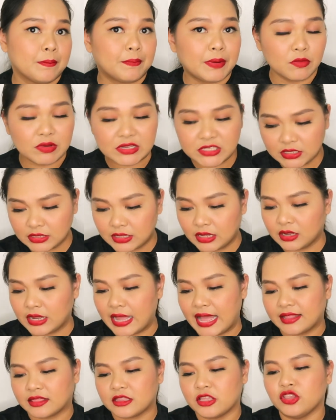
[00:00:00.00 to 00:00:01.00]
pawisin ang
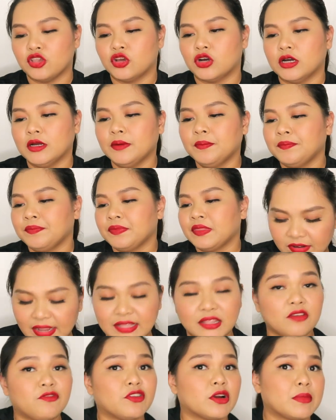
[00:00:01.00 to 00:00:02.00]
ate nyo.
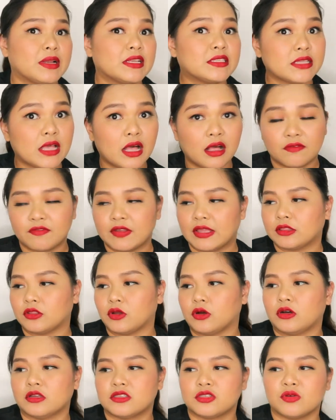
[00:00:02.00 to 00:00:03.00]
Finally, for myself,
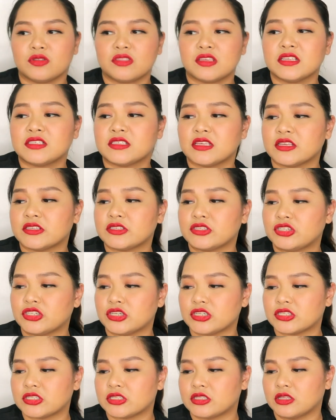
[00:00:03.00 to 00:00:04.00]
ito. So, this is
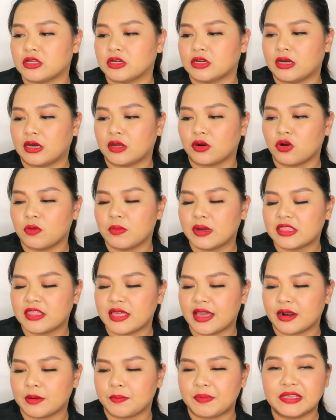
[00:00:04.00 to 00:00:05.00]
just the
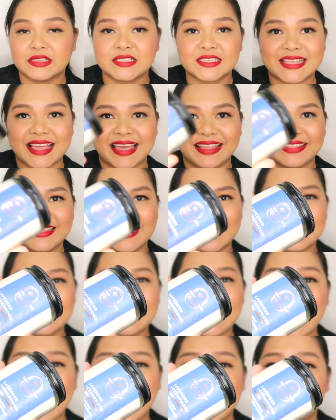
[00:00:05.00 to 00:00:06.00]
aromatherapy
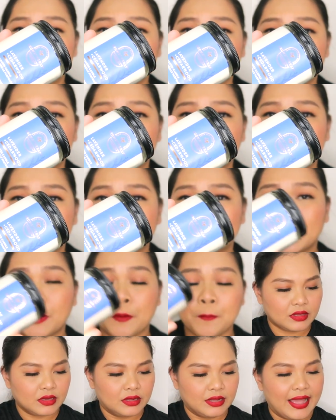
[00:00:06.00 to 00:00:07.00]
scented candle.
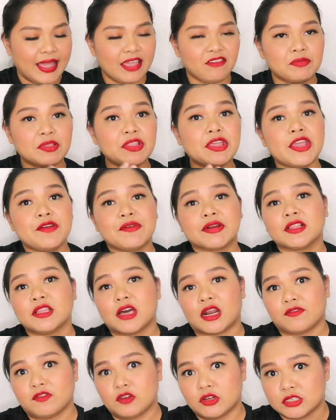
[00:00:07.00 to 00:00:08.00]
I've been hearing a
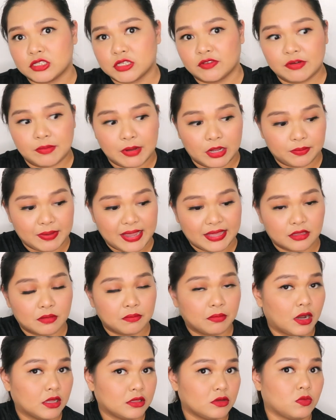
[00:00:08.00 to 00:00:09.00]
lot of good stuff about Bath
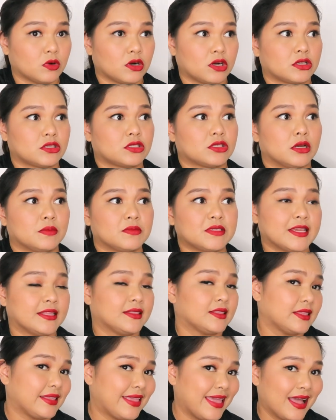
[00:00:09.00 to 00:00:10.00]
& Body Works
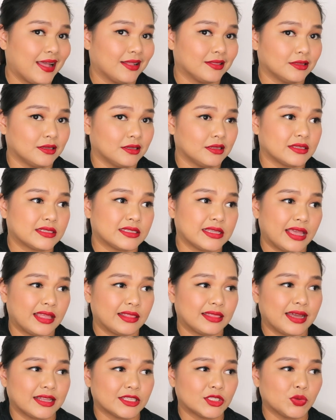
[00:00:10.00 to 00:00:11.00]
scented candles,
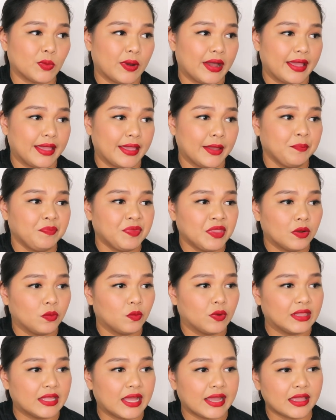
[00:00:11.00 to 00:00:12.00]
and that's why
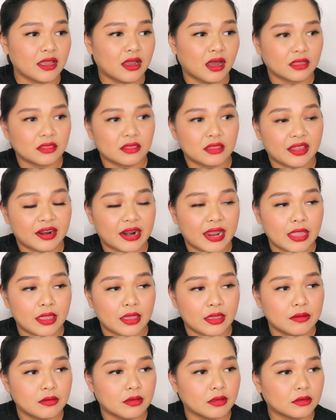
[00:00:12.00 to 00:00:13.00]
when I got there,
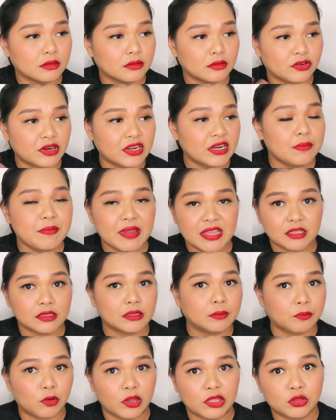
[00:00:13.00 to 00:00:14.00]
I really made
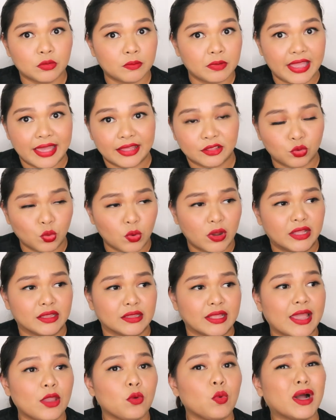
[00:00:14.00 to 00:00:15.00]
it a point to get
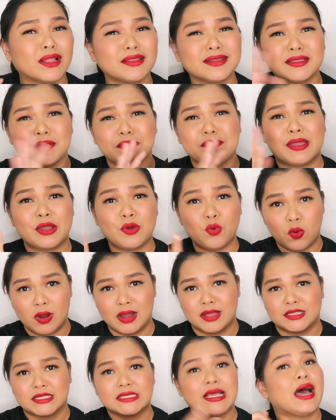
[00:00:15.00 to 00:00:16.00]
one. I wanted the big
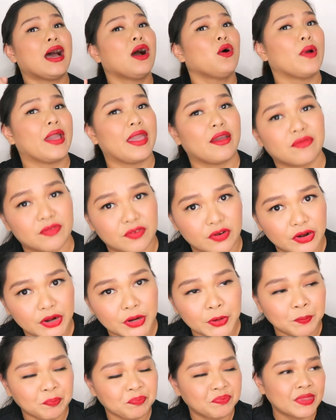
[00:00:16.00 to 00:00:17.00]
ones.
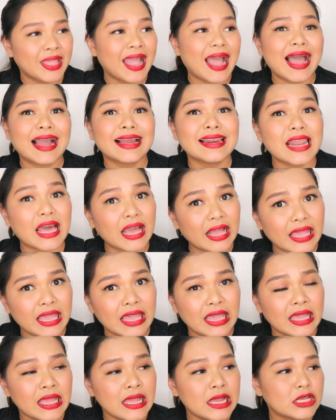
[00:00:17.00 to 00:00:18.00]
However, ang
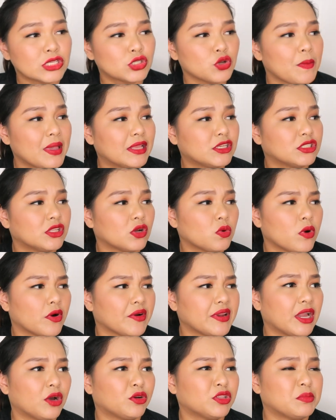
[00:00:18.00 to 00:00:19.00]
laki. So, medyo
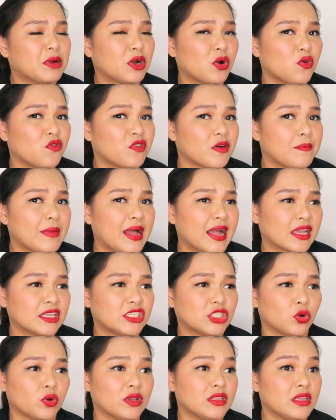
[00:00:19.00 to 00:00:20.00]
nag-worry ako na
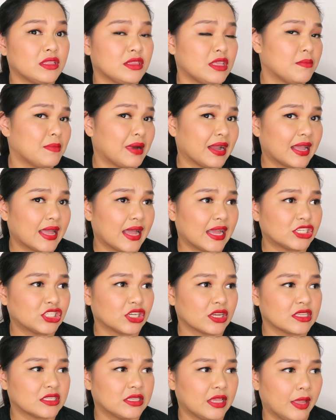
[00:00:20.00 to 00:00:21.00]
mag-overbaggage ako and hindi
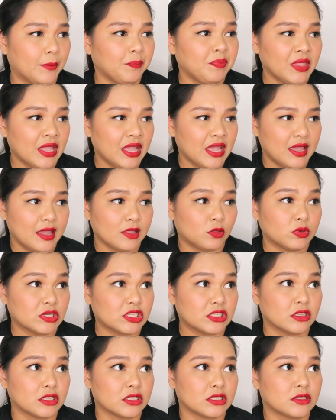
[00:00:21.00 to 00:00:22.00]
magkasya kasi it
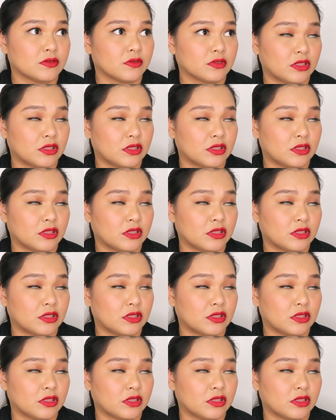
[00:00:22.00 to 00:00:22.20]
was the